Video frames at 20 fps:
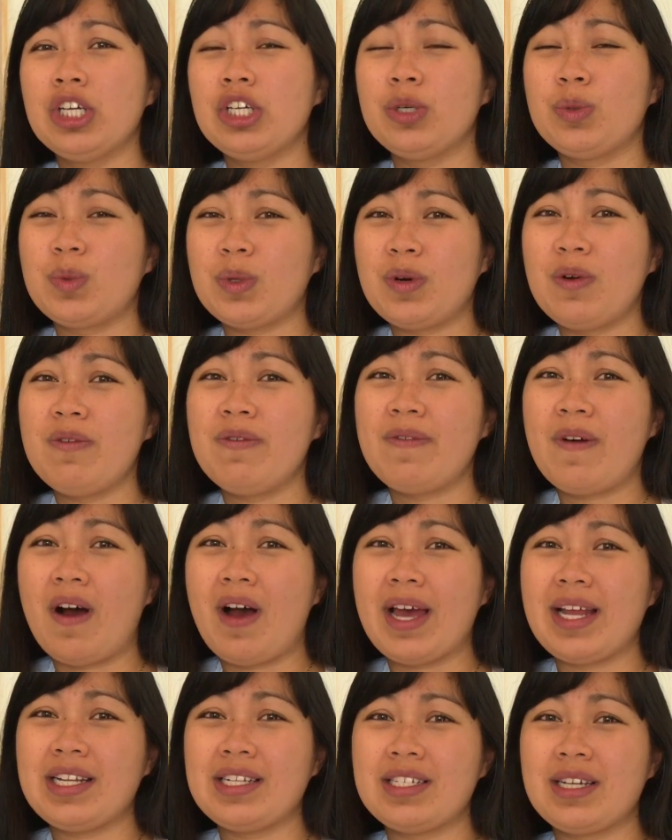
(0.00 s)
You will
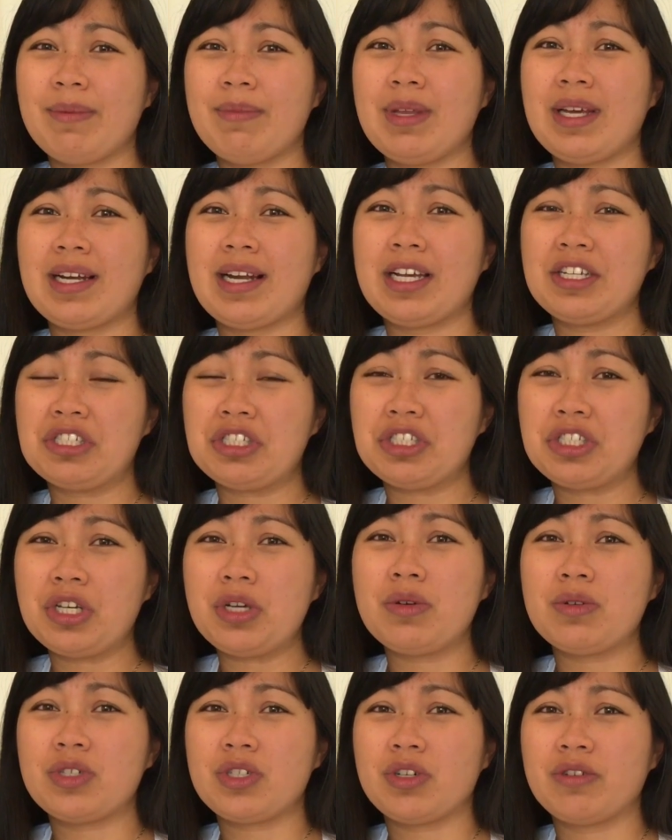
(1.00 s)
find something that
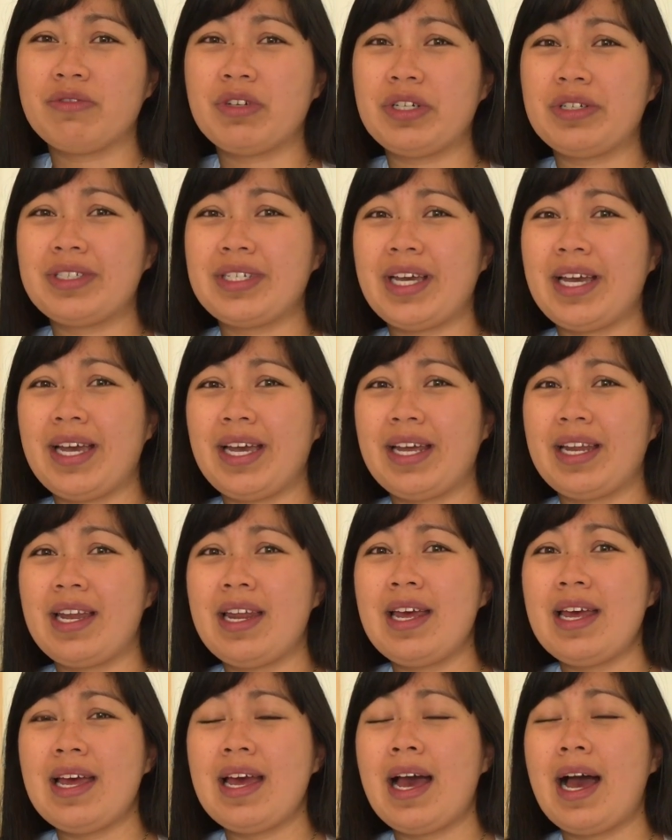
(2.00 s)
suits your routine,